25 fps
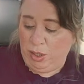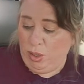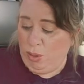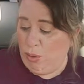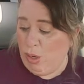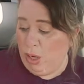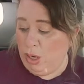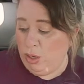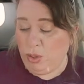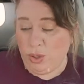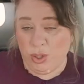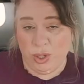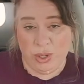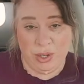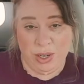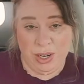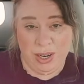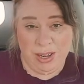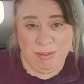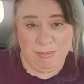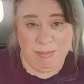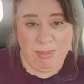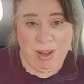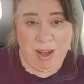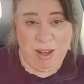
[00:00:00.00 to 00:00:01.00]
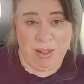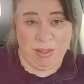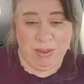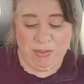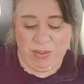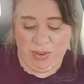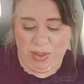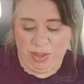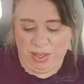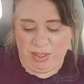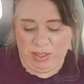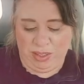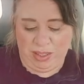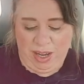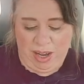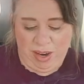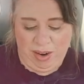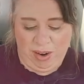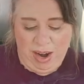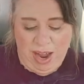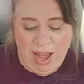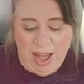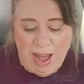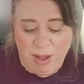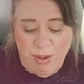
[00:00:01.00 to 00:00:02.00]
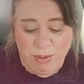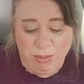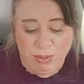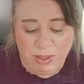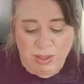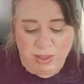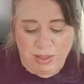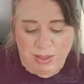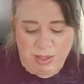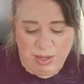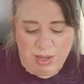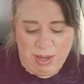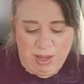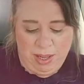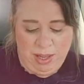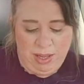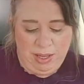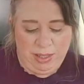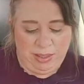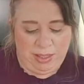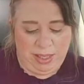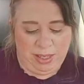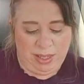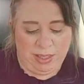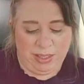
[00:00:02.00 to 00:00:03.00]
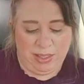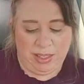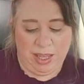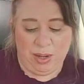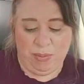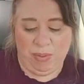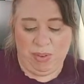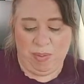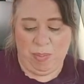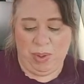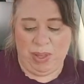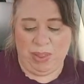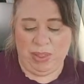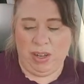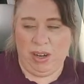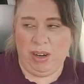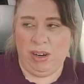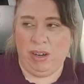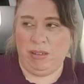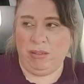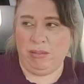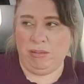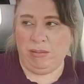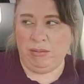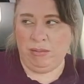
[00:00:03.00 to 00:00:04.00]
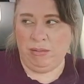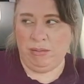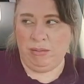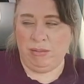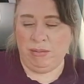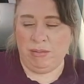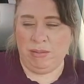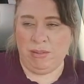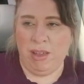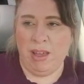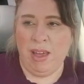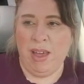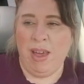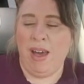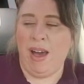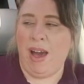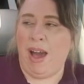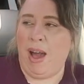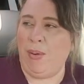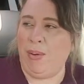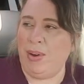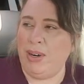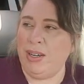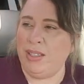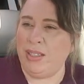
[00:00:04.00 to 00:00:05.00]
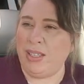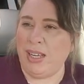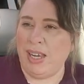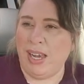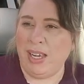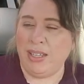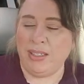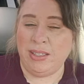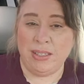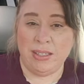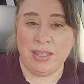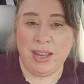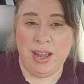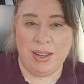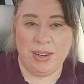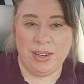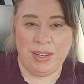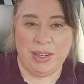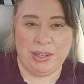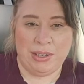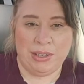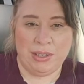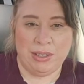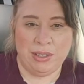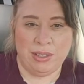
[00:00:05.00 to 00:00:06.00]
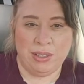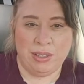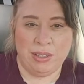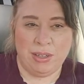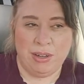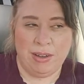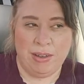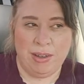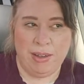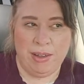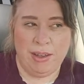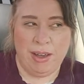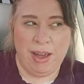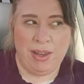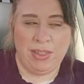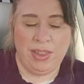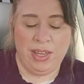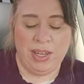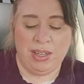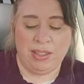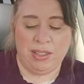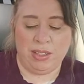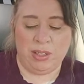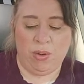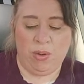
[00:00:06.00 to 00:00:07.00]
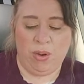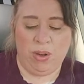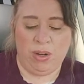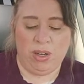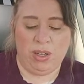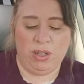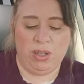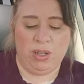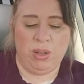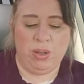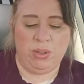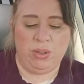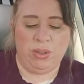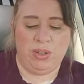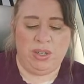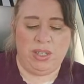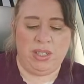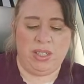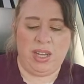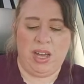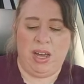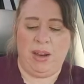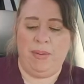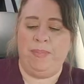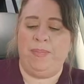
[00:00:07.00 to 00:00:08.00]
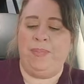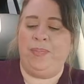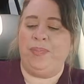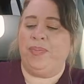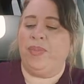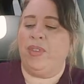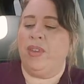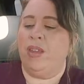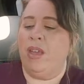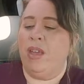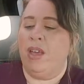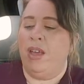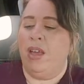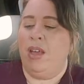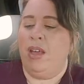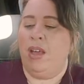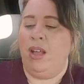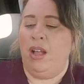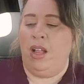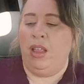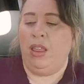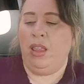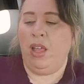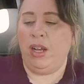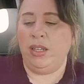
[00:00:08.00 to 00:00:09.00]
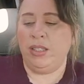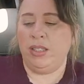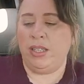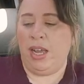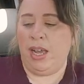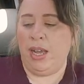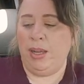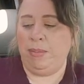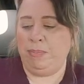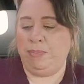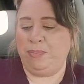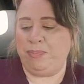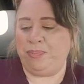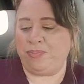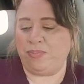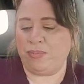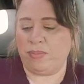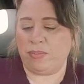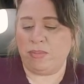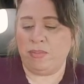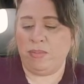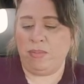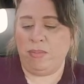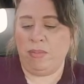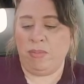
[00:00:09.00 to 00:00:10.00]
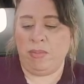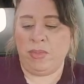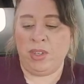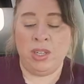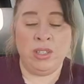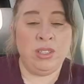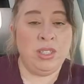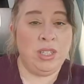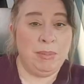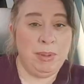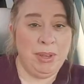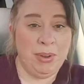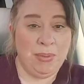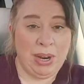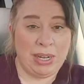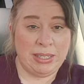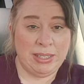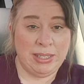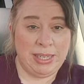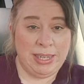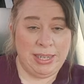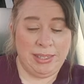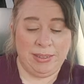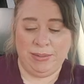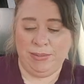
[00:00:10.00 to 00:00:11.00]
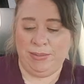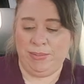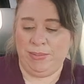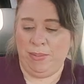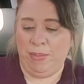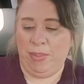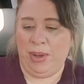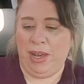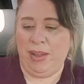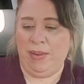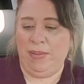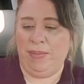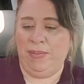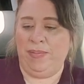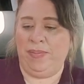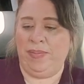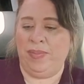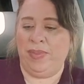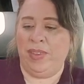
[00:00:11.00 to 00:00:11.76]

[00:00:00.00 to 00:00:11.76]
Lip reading: to do trim all over the entire house. So like I said, we've been there, I want to say 8 to 10 years. I think it's going closer to 10. Long time to be renting, but